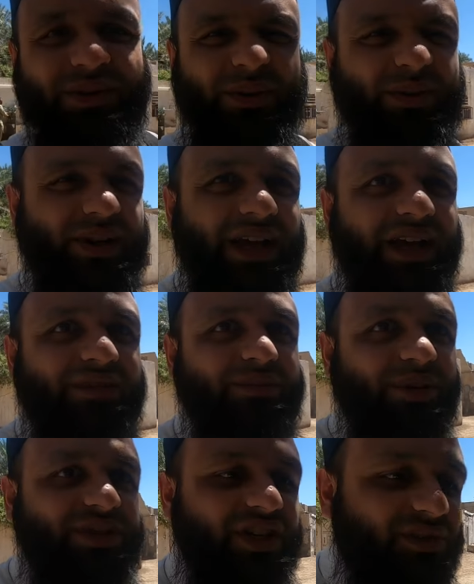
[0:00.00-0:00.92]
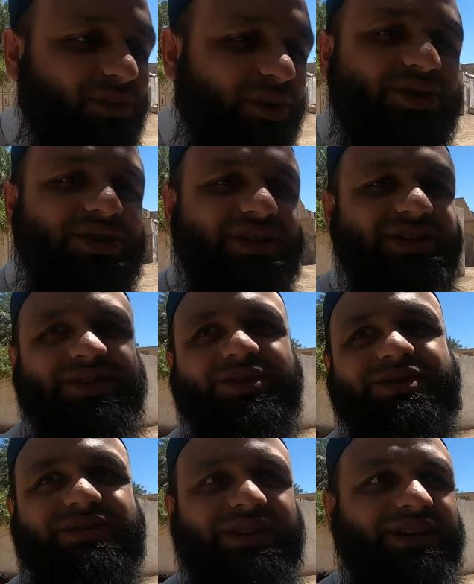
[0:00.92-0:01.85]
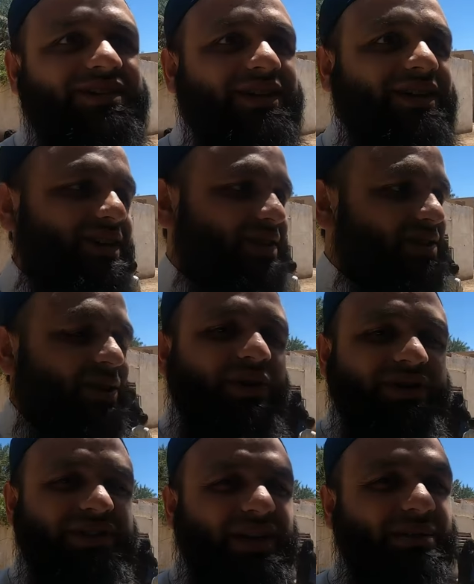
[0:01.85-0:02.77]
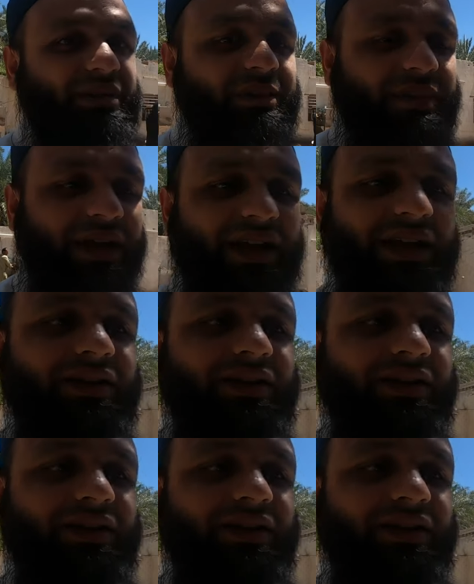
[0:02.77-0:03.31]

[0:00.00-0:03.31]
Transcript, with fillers: we don't really have much exposure to these sorts of things. So one second, I'm gonna pay